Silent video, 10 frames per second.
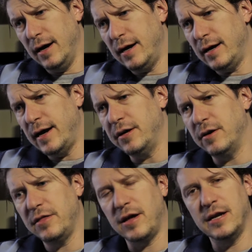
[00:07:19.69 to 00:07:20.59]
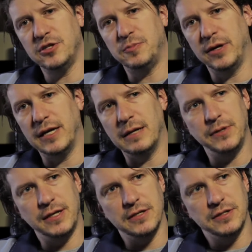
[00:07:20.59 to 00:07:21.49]
I don't know. I thought I'd just bring it
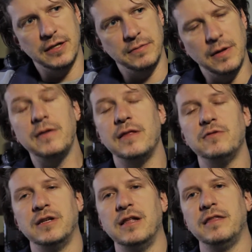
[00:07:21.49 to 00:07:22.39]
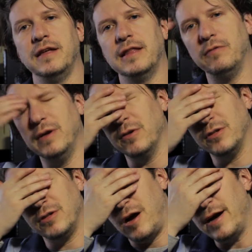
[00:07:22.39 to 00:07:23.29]
up because there was another thing that we
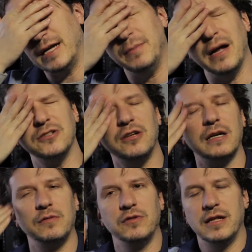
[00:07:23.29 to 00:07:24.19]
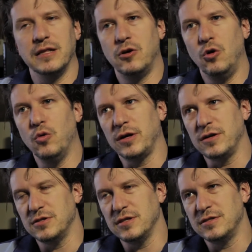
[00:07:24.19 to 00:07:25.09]
were talking about. I was talking about with other
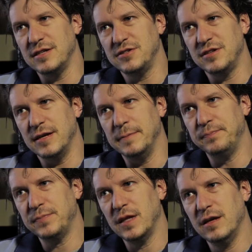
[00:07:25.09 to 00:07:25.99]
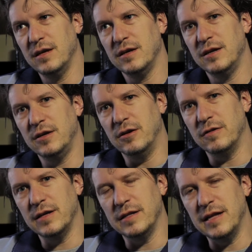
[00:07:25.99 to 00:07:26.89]
coworkers. It's in
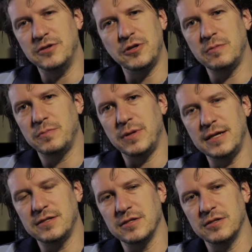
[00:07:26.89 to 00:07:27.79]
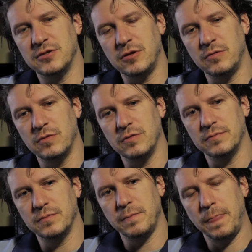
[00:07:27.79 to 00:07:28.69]
certain places, in certain
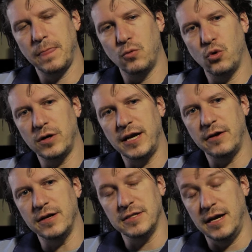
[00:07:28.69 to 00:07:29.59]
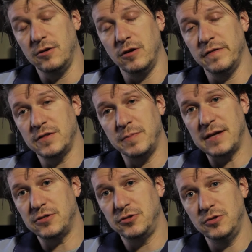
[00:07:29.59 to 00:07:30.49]
work areas, and I don't know if it's
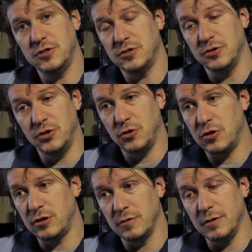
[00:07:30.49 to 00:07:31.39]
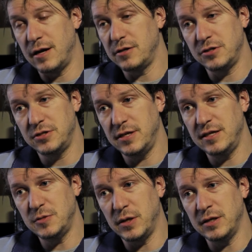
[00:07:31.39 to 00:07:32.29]
Massachusetts or New York or larger
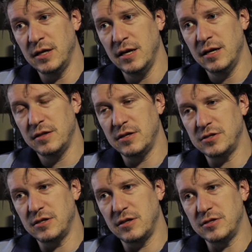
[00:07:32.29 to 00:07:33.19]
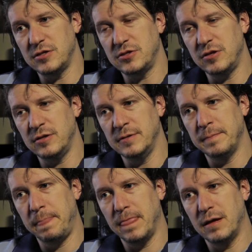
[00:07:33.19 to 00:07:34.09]
cities, but there's a
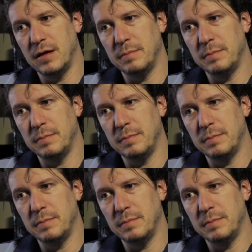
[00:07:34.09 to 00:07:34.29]
certain